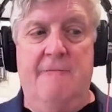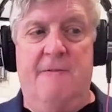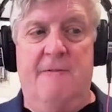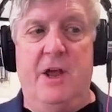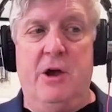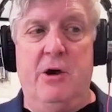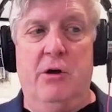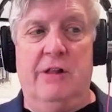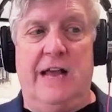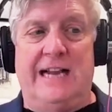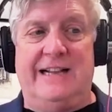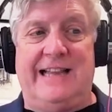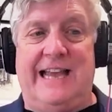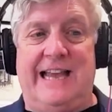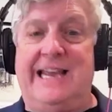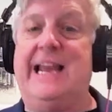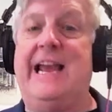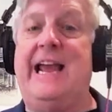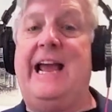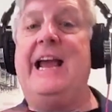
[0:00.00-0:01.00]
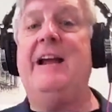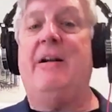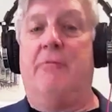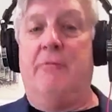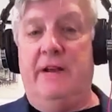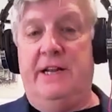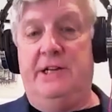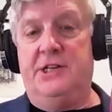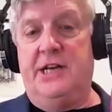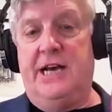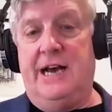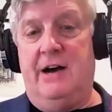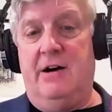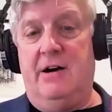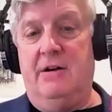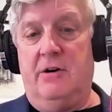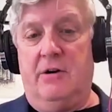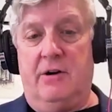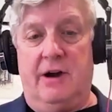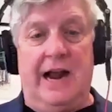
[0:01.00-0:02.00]
feel like they can't reach
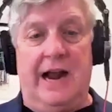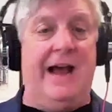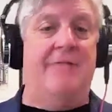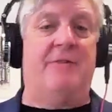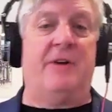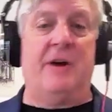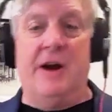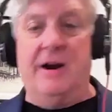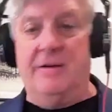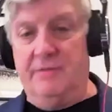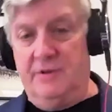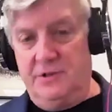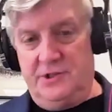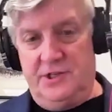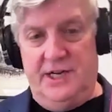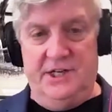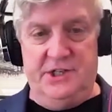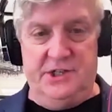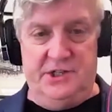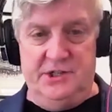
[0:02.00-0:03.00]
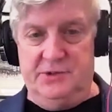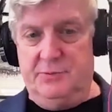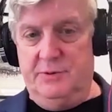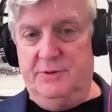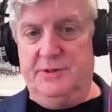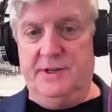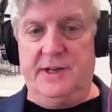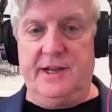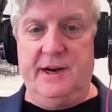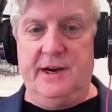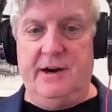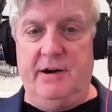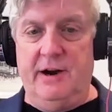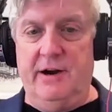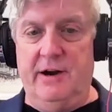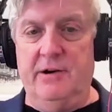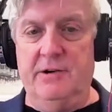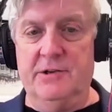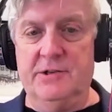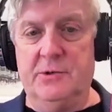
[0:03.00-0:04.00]
out or have conversations with the
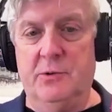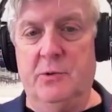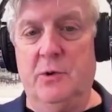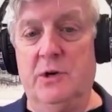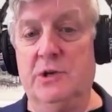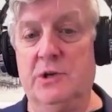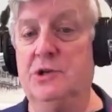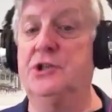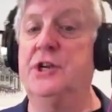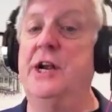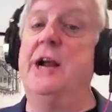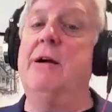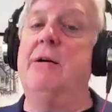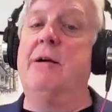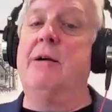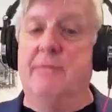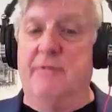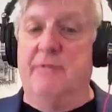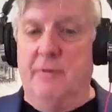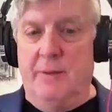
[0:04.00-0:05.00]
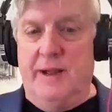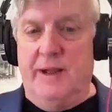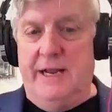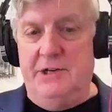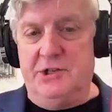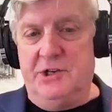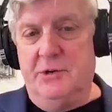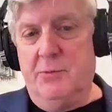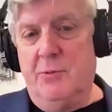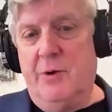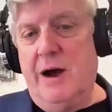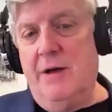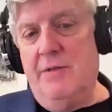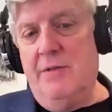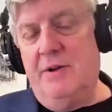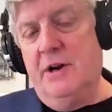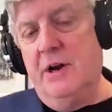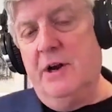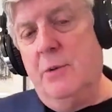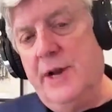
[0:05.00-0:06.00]
carriers or share information while
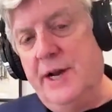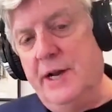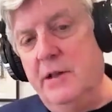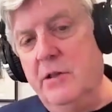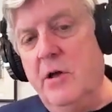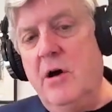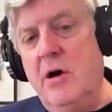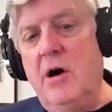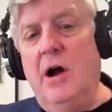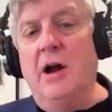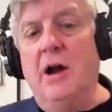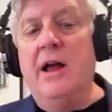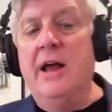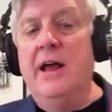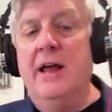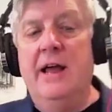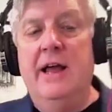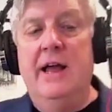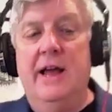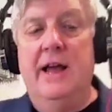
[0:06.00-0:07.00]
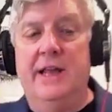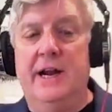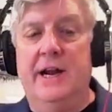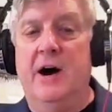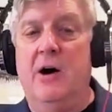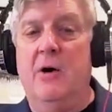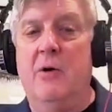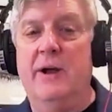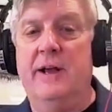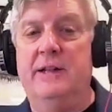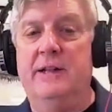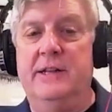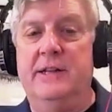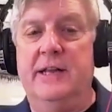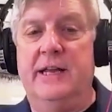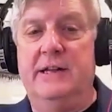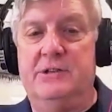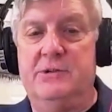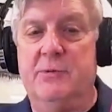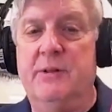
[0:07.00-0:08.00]
they're going along. It's
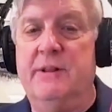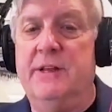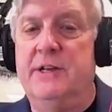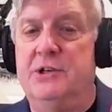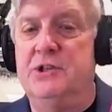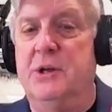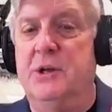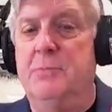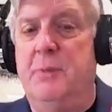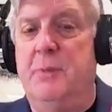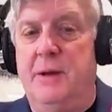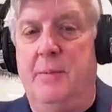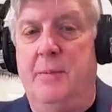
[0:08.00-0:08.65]
really should be.